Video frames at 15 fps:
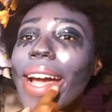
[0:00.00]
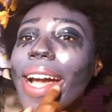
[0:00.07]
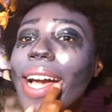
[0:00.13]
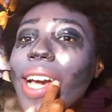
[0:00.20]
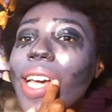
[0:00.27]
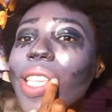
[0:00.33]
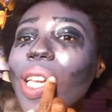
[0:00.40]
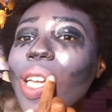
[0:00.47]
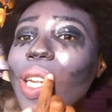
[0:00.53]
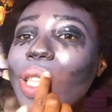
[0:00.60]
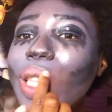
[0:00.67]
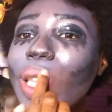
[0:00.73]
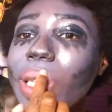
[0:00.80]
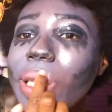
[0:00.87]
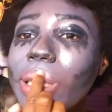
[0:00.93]
Because I just
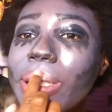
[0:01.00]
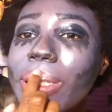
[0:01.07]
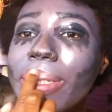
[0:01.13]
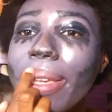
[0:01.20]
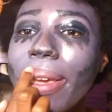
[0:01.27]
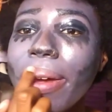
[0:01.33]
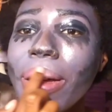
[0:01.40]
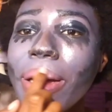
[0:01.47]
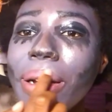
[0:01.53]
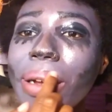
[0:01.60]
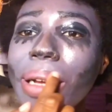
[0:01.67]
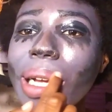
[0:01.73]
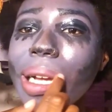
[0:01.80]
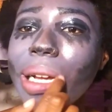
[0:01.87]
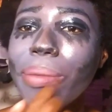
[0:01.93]
think it's
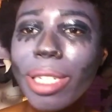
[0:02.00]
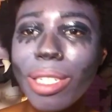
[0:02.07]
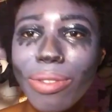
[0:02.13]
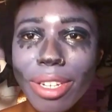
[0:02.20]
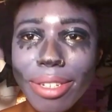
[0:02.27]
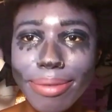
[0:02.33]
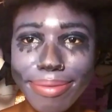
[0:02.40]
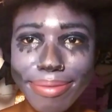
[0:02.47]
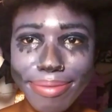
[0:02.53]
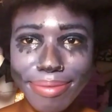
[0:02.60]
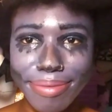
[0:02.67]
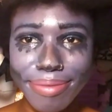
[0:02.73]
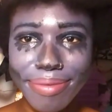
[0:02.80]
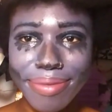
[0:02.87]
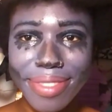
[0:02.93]
so much fun.
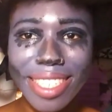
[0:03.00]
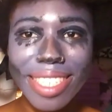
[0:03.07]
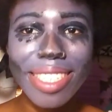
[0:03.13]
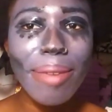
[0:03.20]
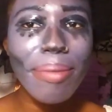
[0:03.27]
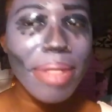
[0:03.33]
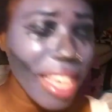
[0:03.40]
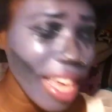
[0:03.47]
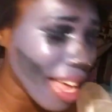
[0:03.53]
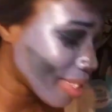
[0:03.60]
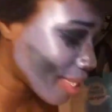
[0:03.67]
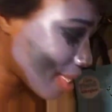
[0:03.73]
Because Emily has